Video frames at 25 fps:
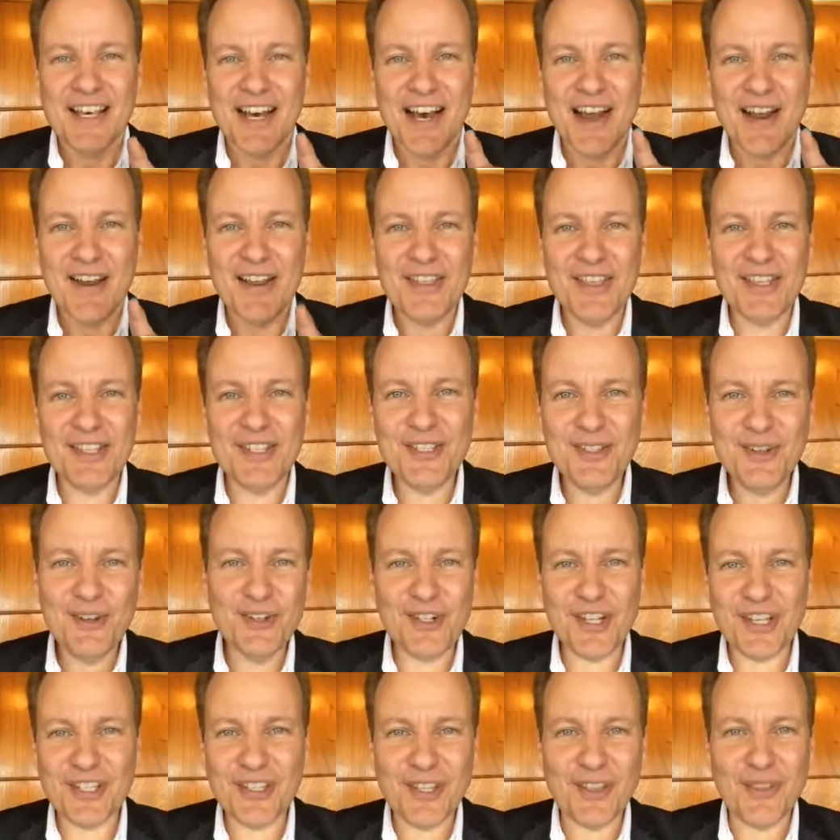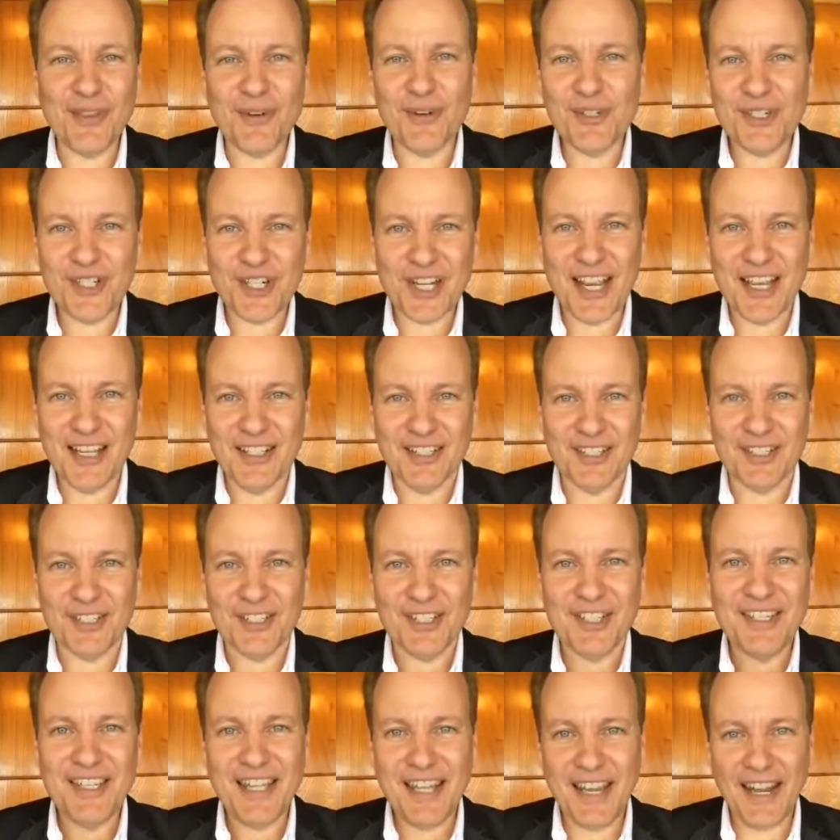All right, this is your Just a Thought
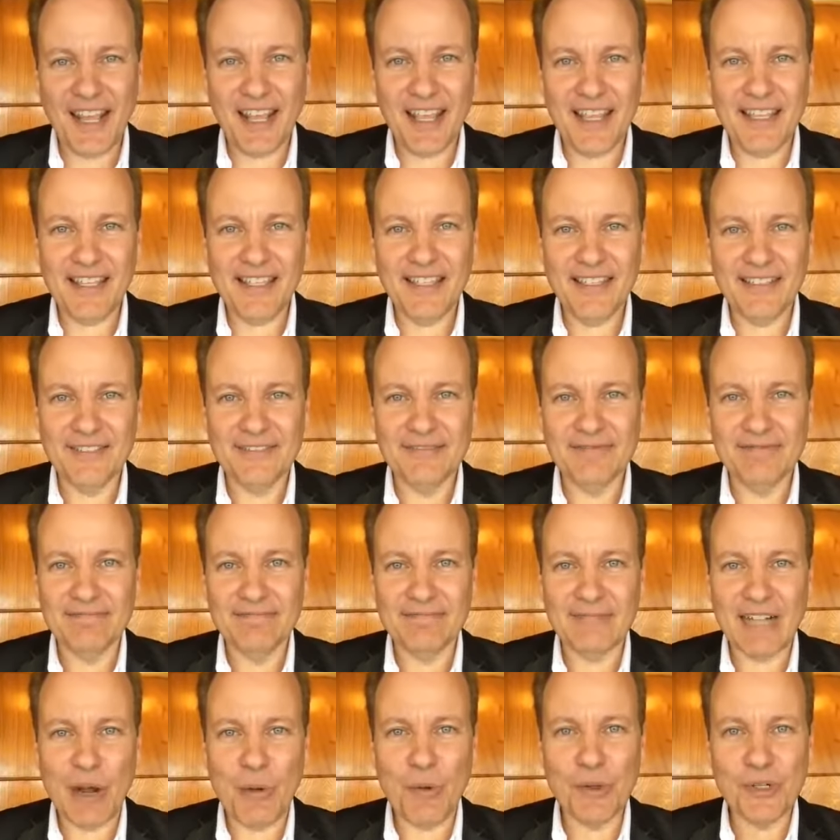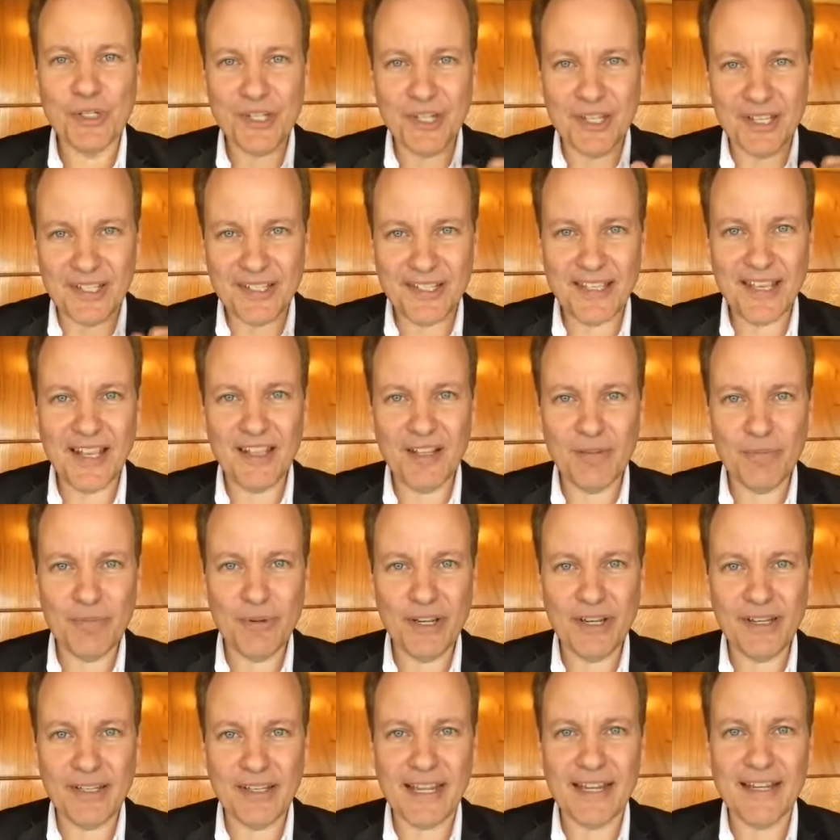challenge. Today, I want you to
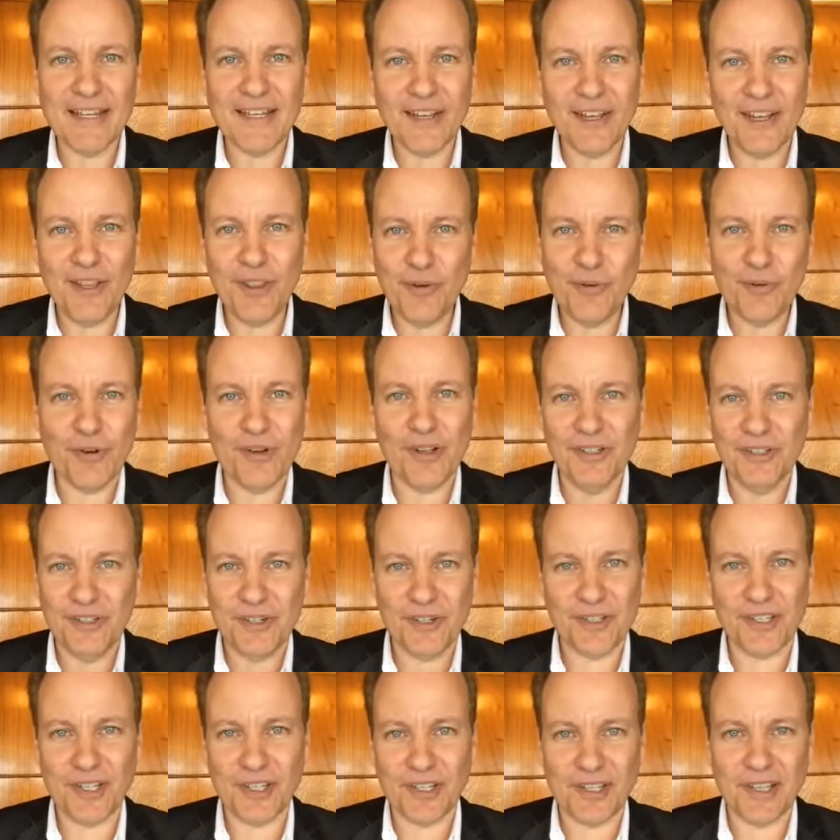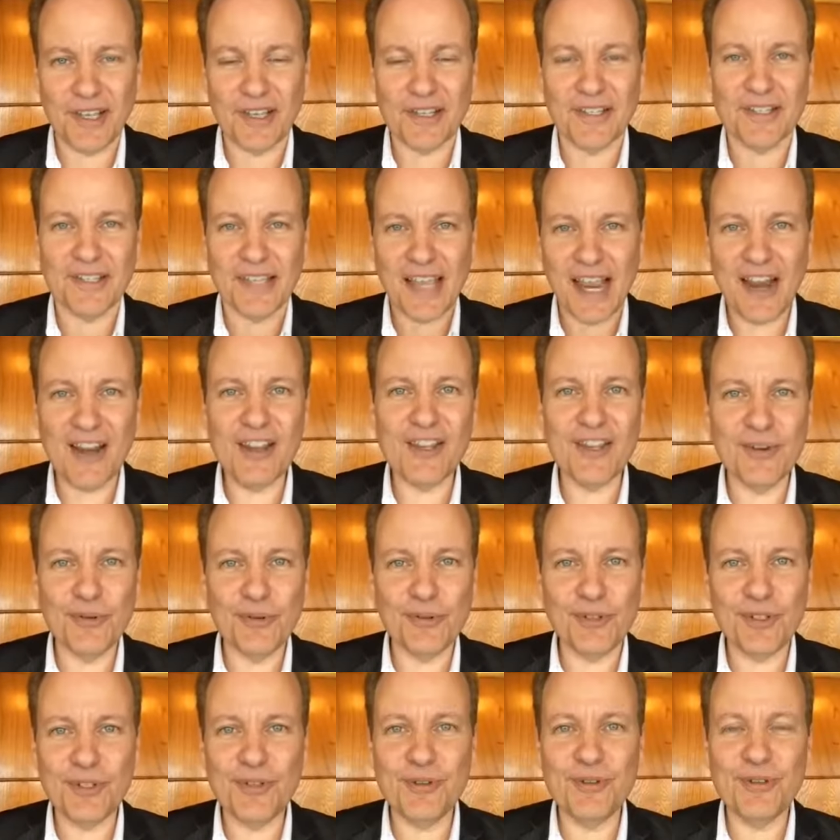celebrate and tell the world your successes. How are you
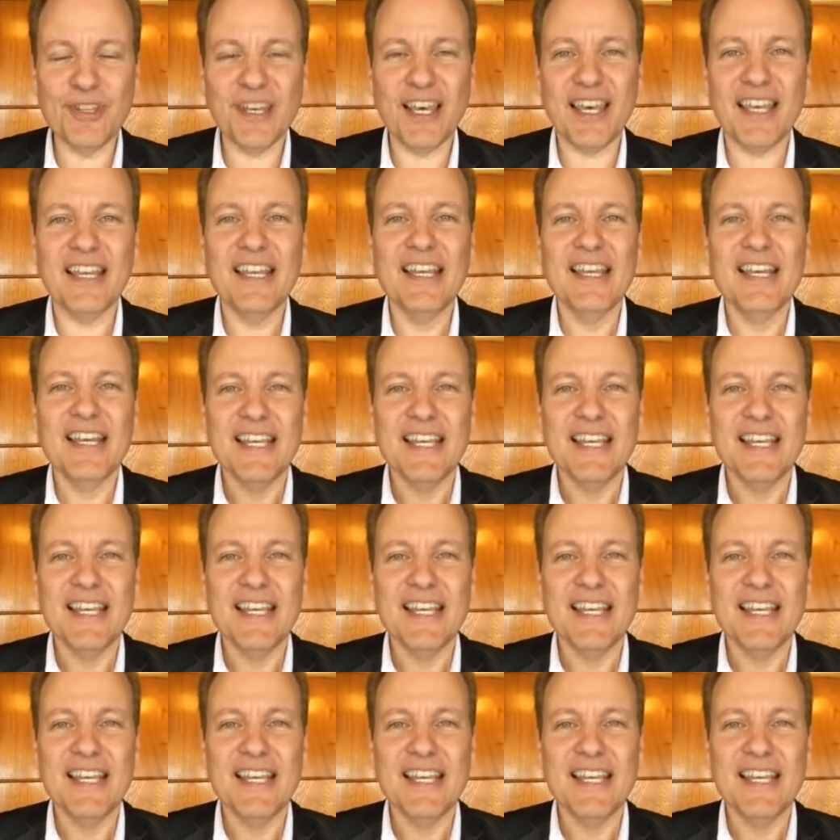going to do that?